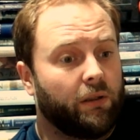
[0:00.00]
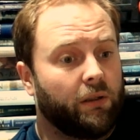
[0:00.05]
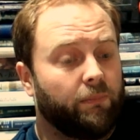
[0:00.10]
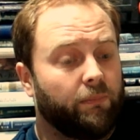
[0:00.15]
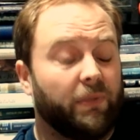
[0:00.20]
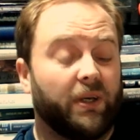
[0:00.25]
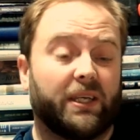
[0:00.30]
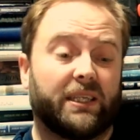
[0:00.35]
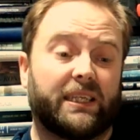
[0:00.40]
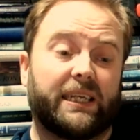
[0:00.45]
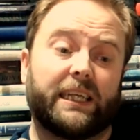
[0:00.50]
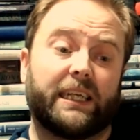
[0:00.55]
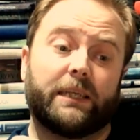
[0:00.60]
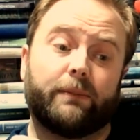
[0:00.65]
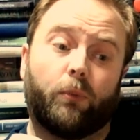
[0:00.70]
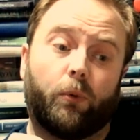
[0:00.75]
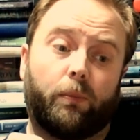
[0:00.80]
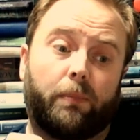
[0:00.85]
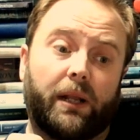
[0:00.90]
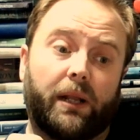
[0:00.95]
because that's a
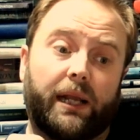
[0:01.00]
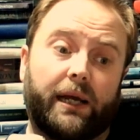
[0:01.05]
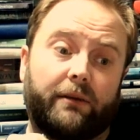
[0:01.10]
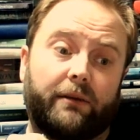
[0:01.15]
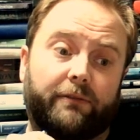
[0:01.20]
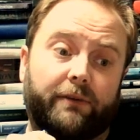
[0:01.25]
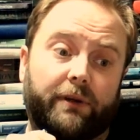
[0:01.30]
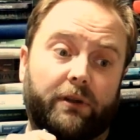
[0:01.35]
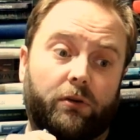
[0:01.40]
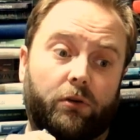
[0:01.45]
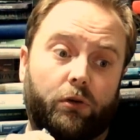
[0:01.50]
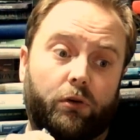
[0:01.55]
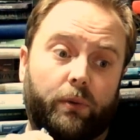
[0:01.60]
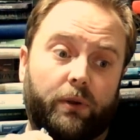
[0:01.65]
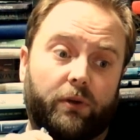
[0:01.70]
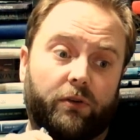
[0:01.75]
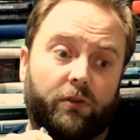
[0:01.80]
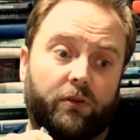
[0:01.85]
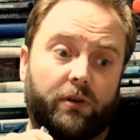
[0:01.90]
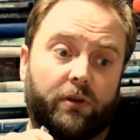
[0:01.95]
more polite thing to do in
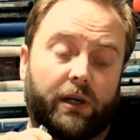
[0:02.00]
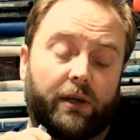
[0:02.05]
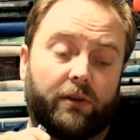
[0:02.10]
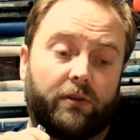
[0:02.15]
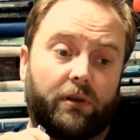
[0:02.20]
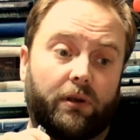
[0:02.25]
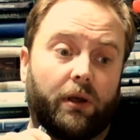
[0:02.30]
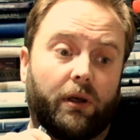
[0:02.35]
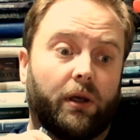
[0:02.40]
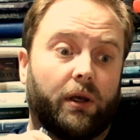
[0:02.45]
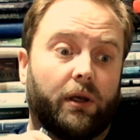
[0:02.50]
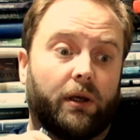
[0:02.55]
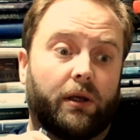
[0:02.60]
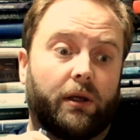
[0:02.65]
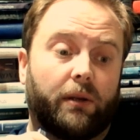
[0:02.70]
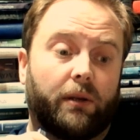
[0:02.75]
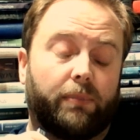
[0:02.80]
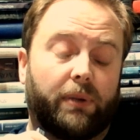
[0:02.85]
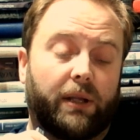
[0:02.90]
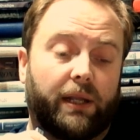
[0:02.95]
society,
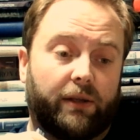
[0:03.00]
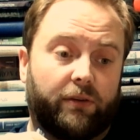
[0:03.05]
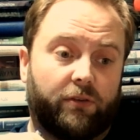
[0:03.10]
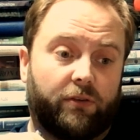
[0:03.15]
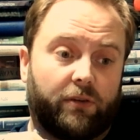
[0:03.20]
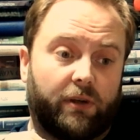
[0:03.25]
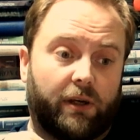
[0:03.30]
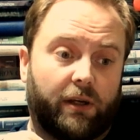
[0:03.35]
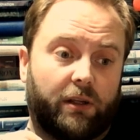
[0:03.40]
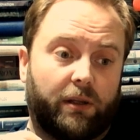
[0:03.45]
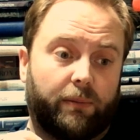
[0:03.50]
perhaps. All